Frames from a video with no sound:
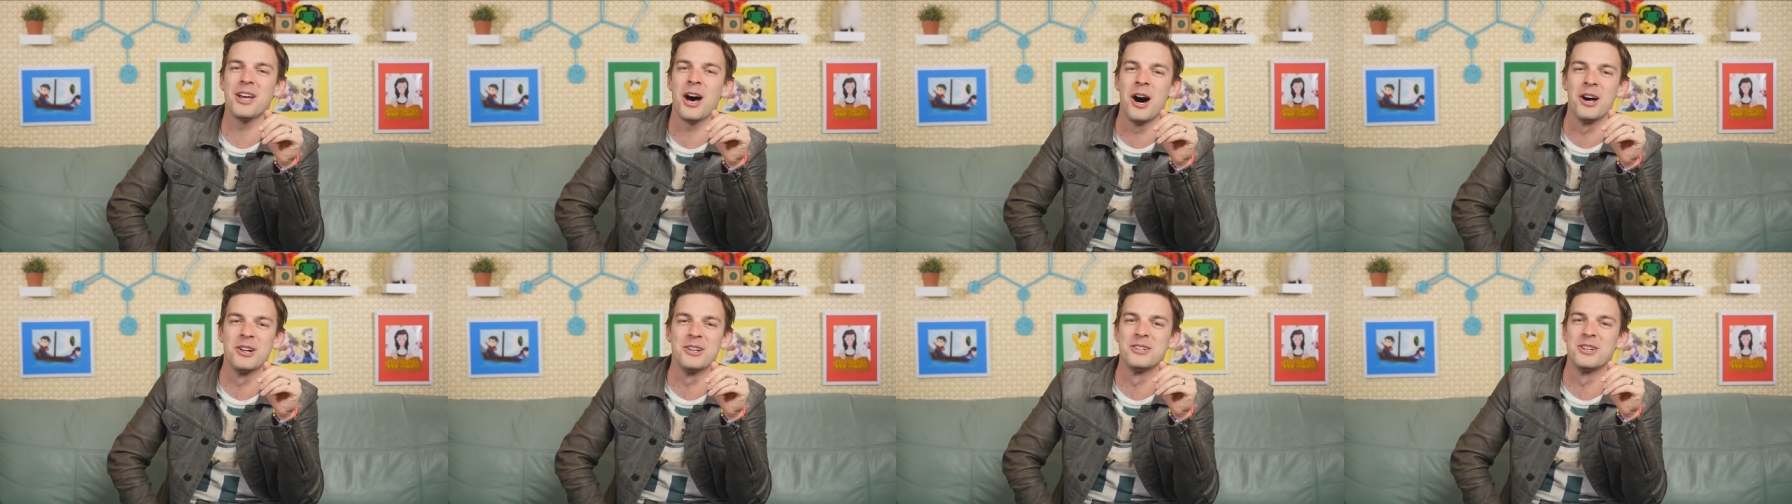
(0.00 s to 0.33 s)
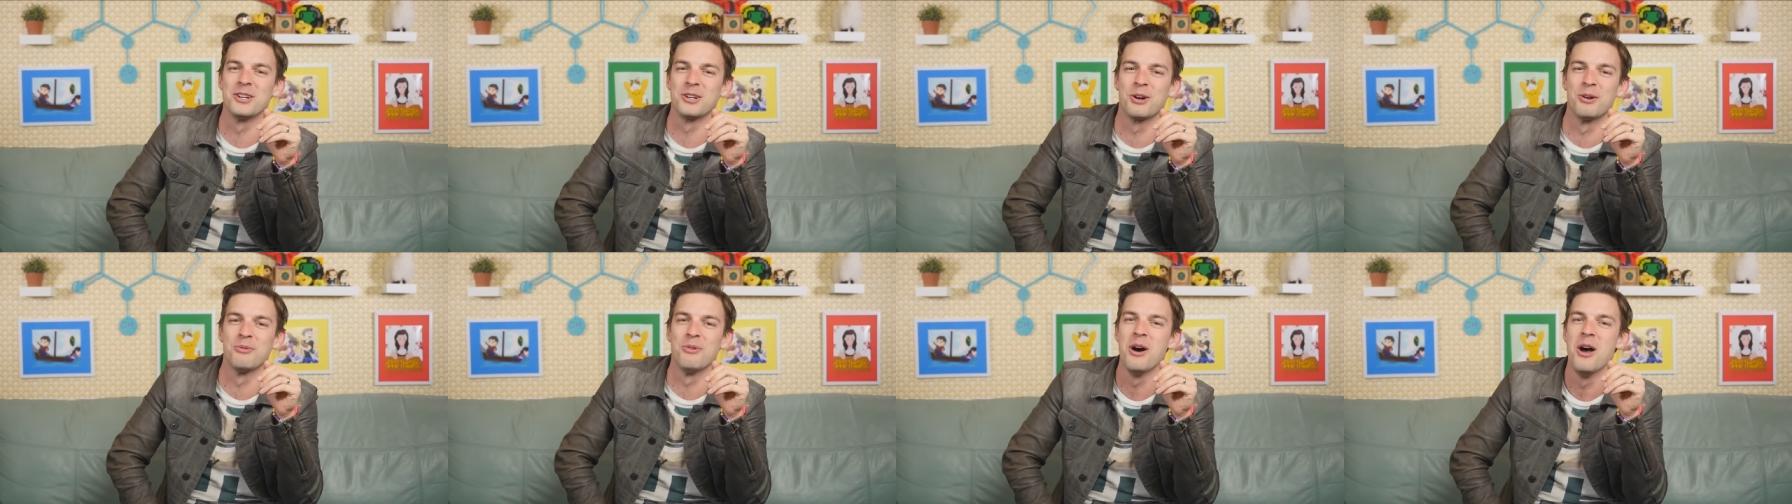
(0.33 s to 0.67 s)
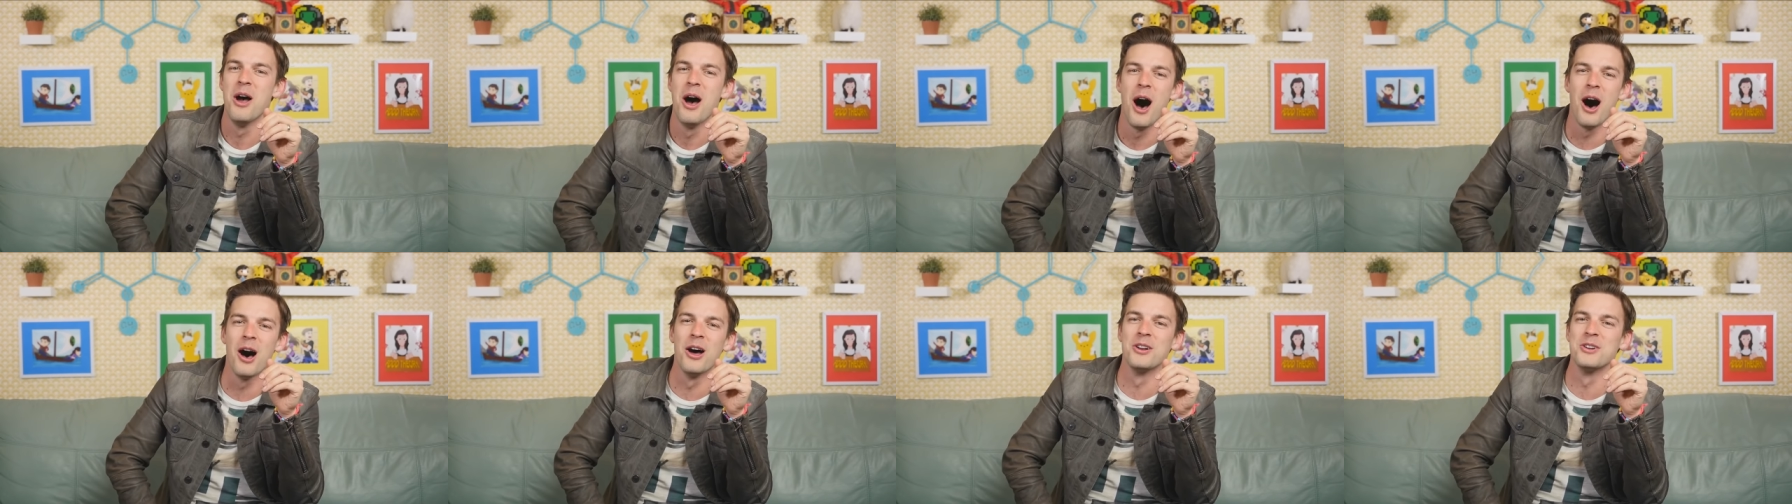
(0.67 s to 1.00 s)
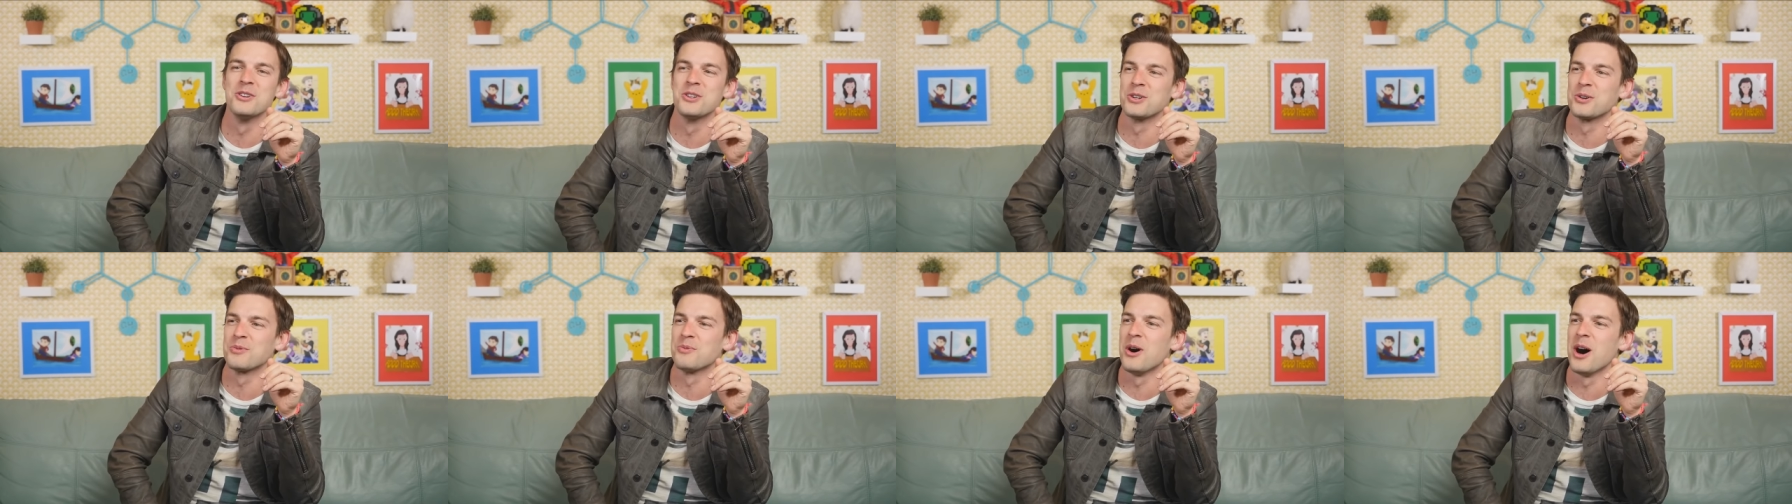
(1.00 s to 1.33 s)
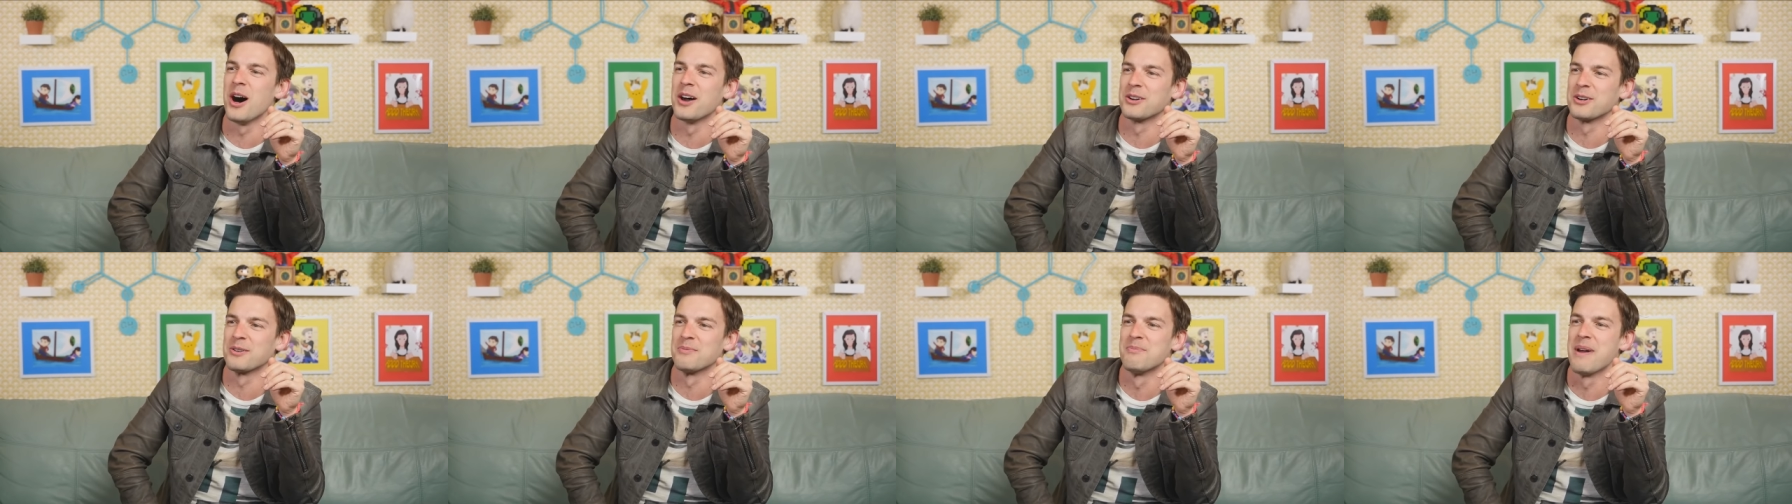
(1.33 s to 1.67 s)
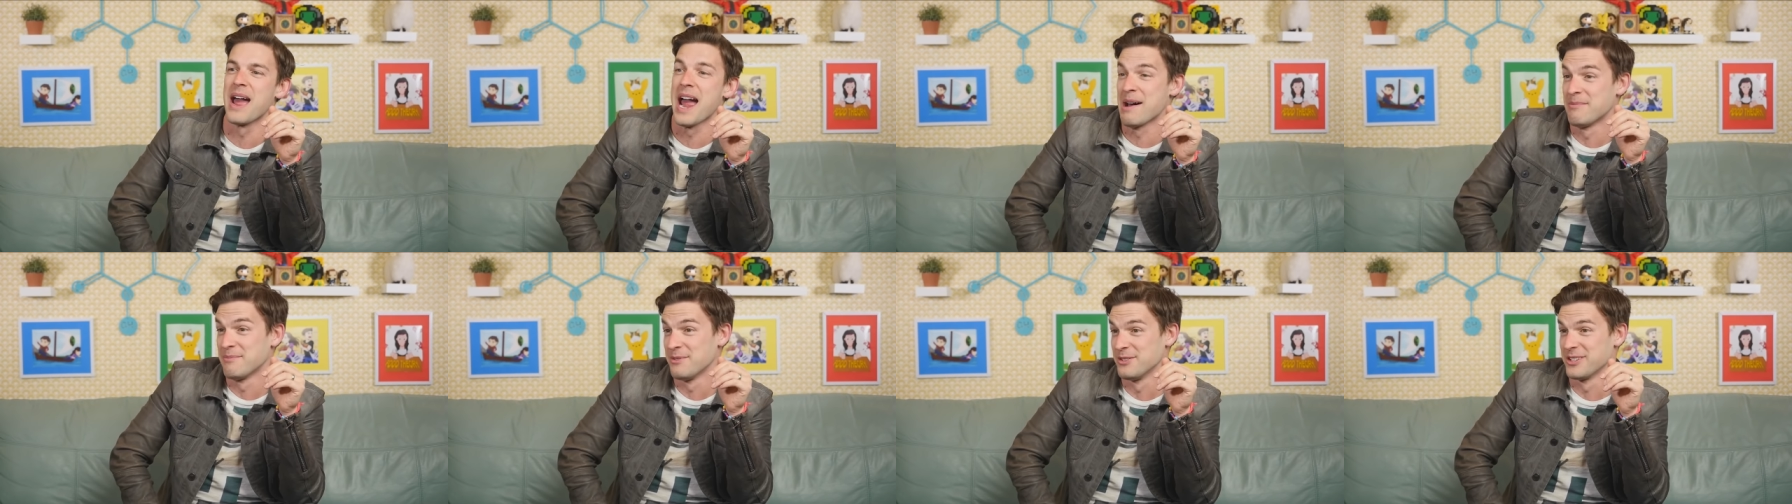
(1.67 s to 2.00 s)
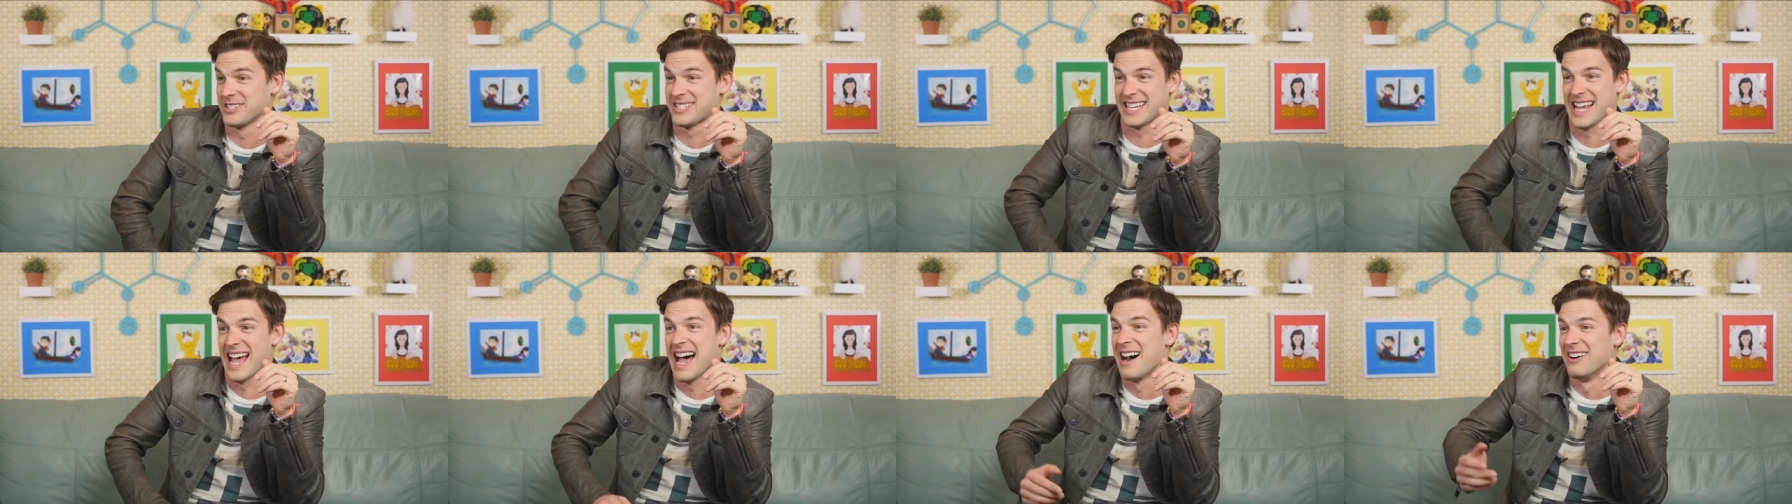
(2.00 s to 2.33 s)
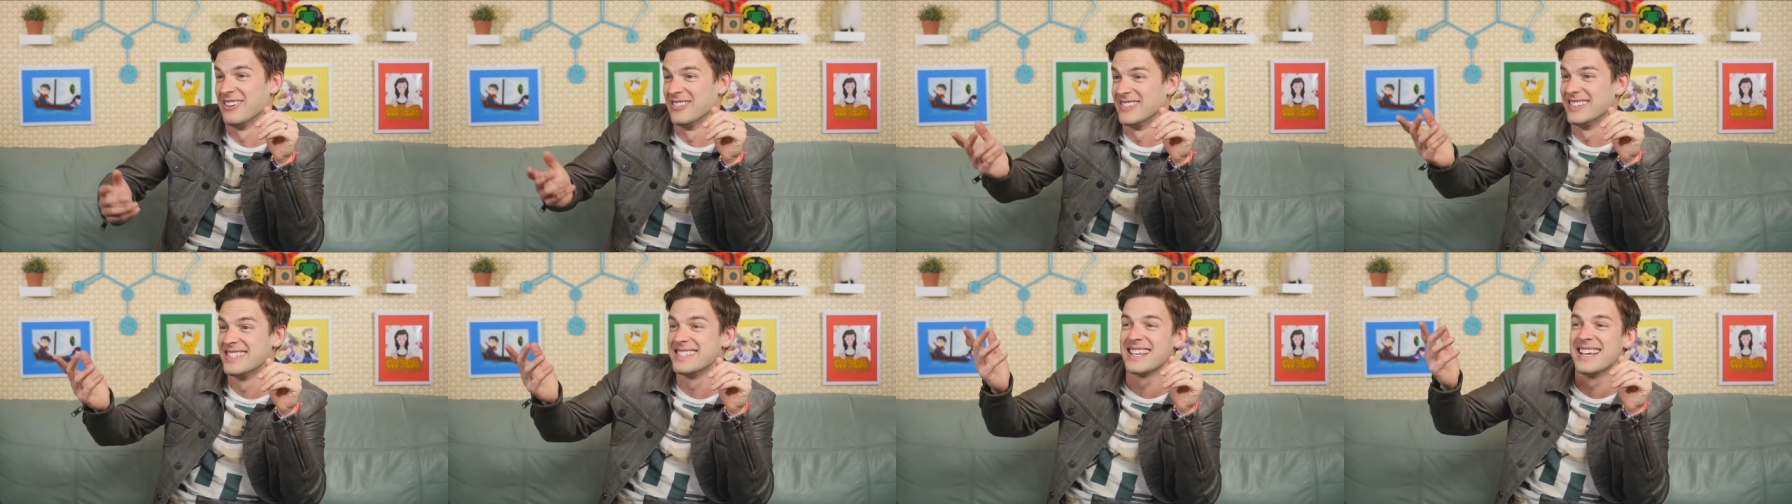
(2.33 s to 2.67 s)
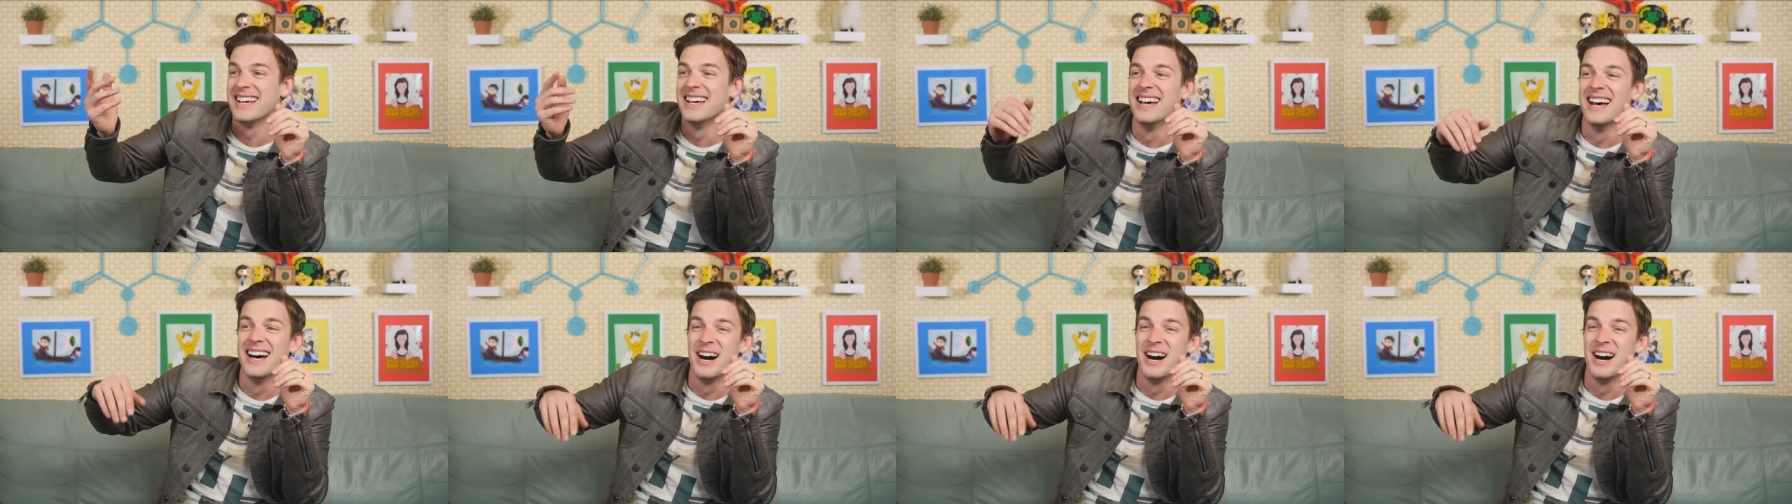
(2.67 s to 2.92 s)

under underwater mammal sounds.